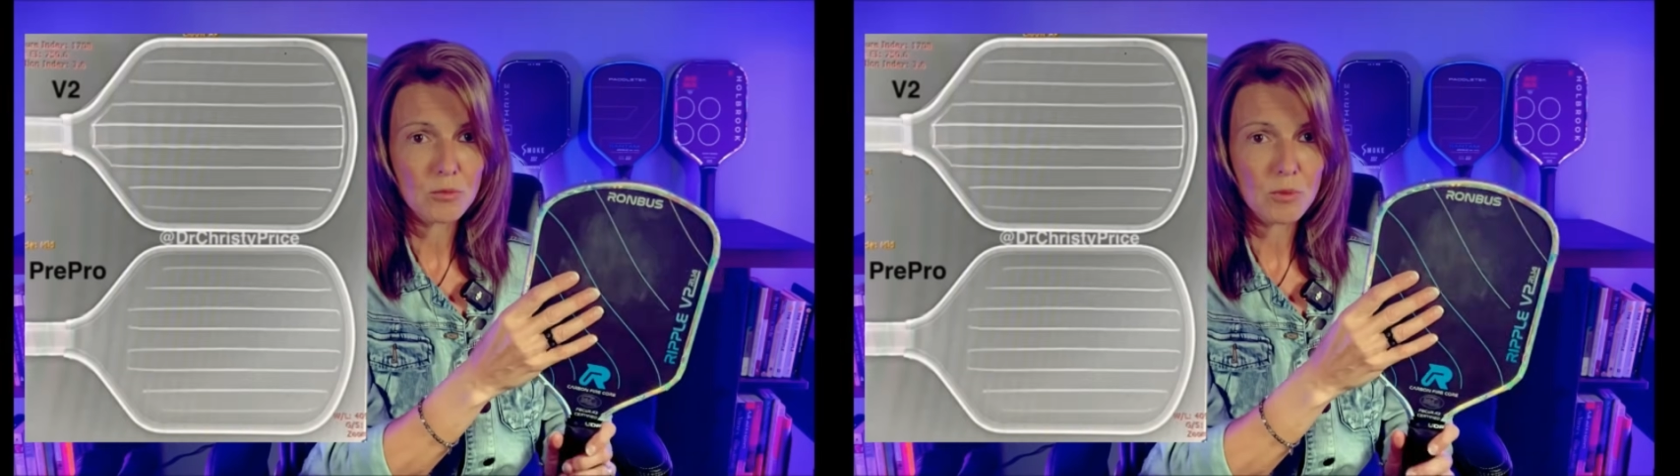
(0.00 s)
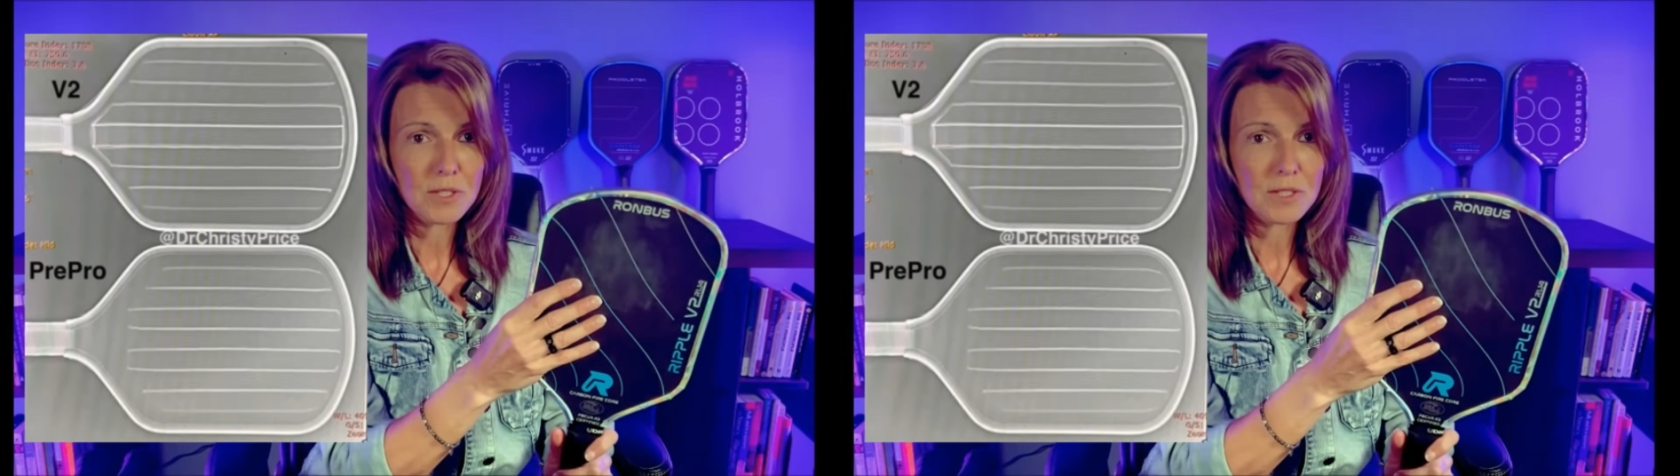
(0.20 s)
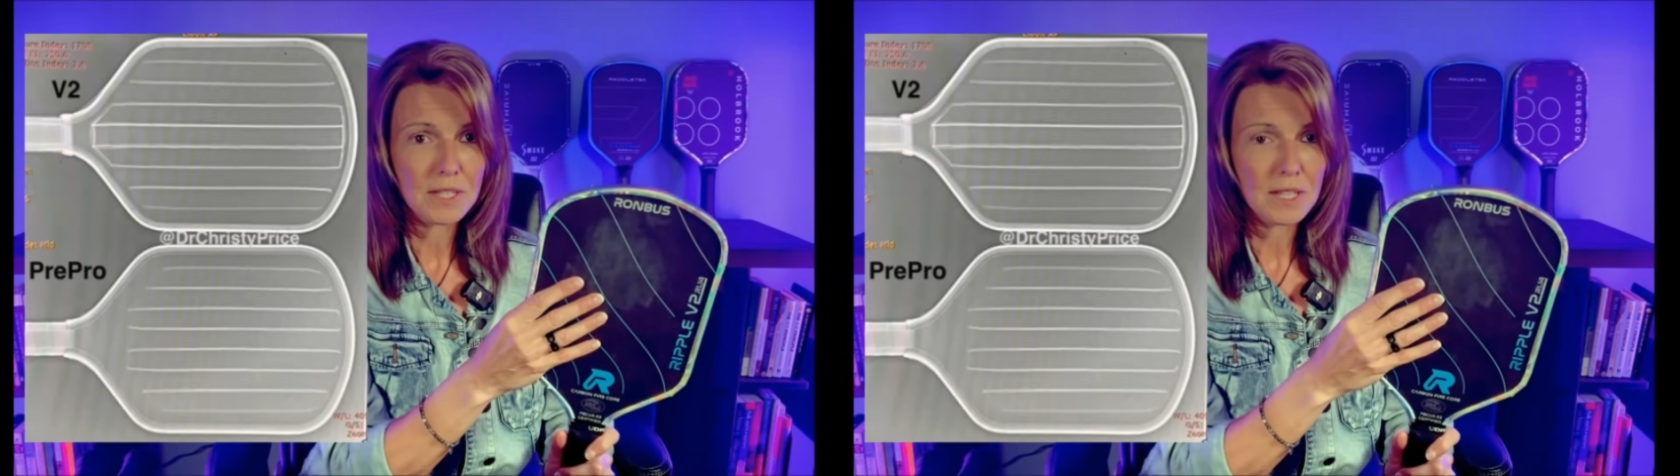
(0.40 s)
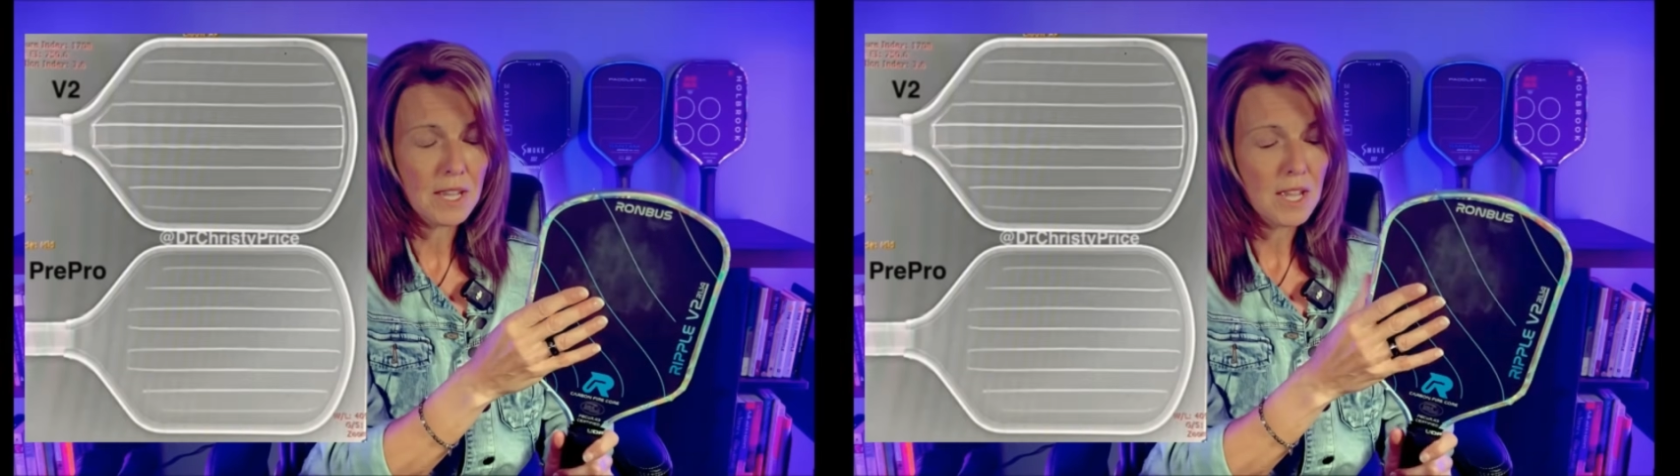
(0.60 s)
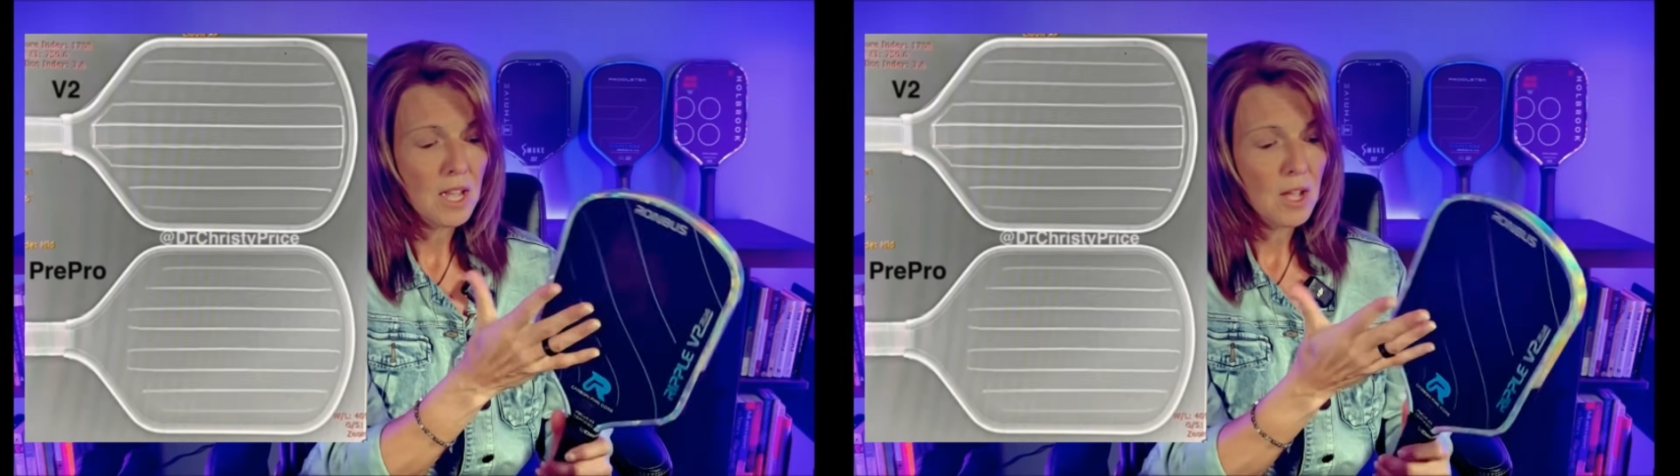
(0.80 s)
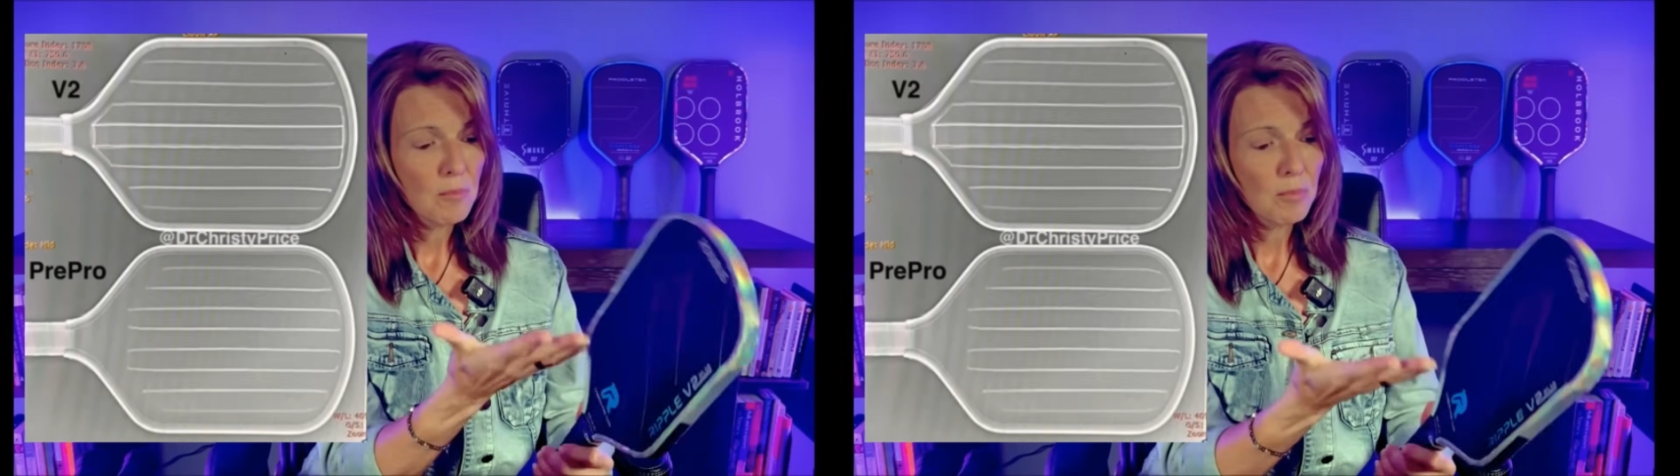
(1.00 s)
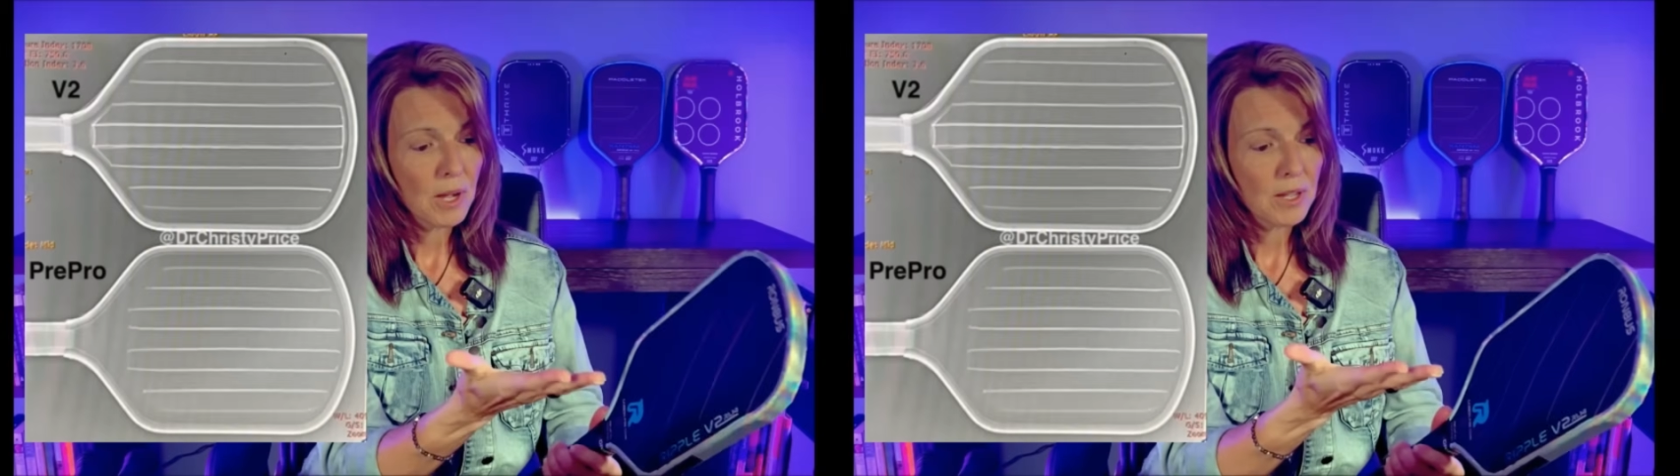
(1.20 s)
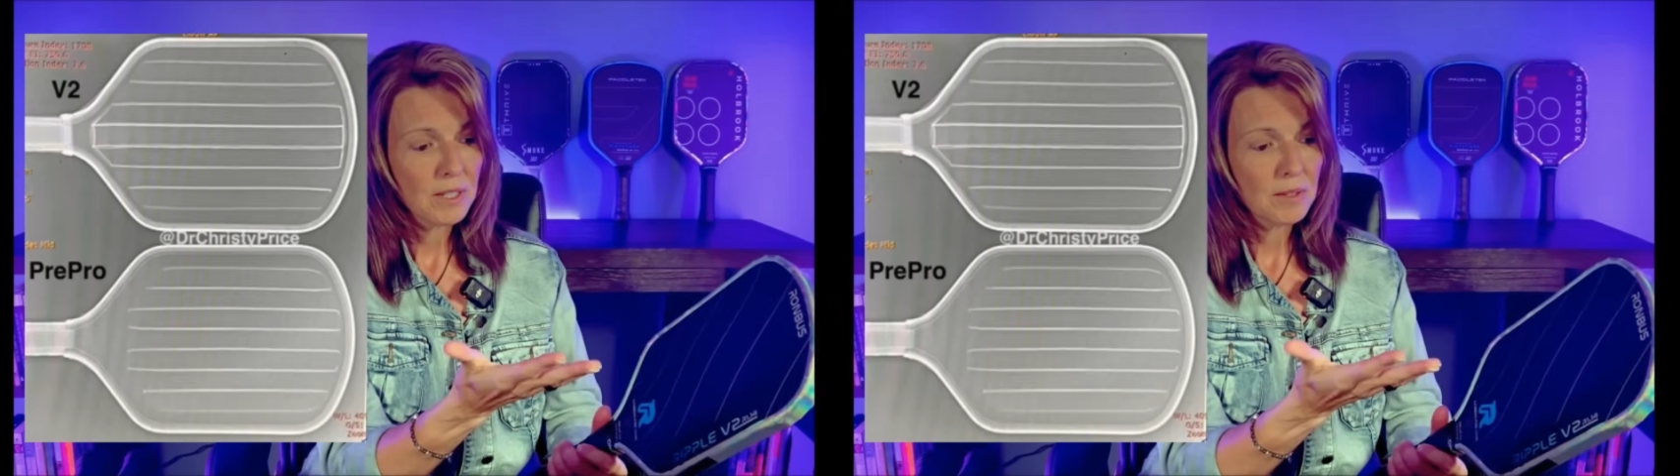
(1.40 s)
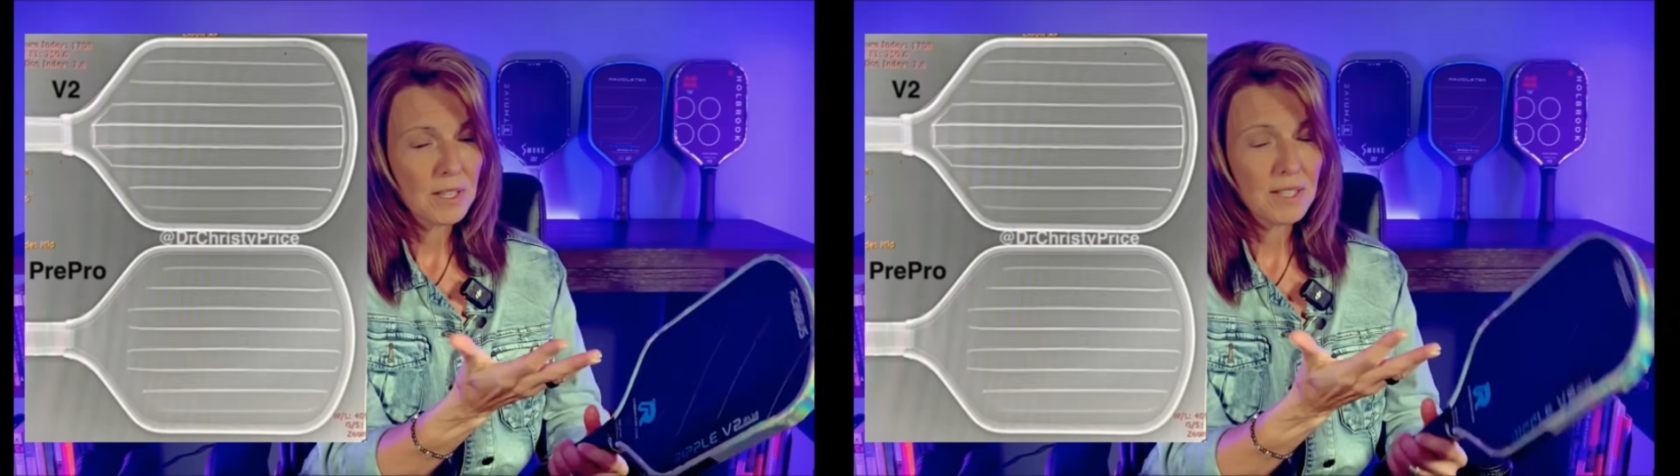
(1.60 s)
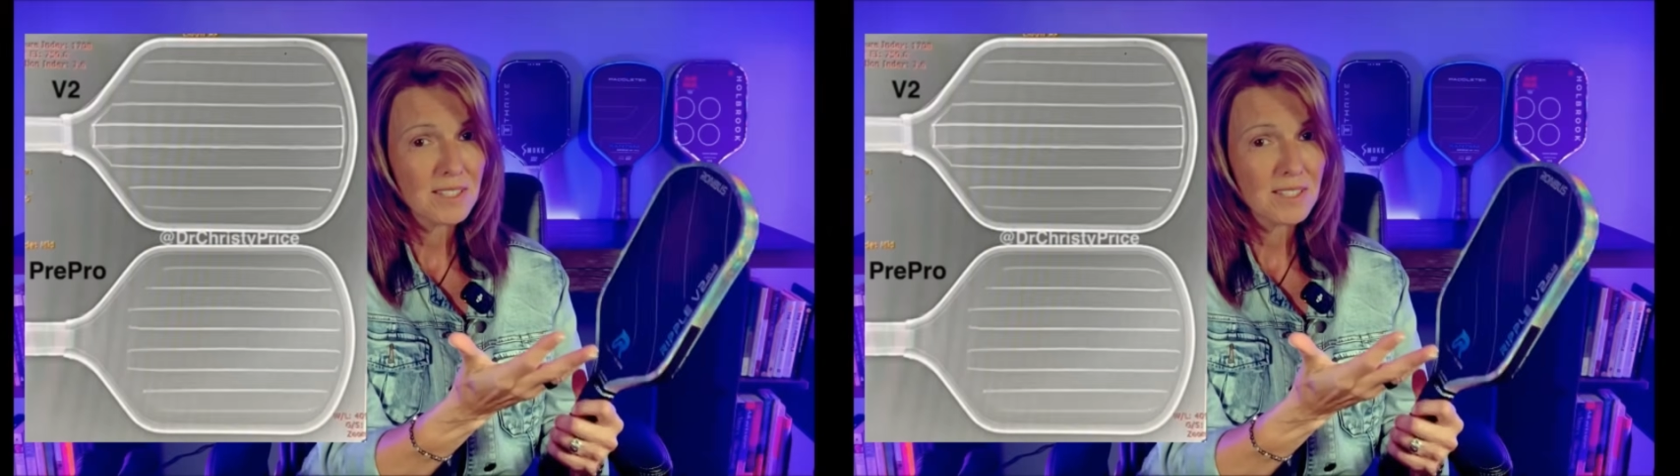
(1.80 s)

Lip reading: twisting, but it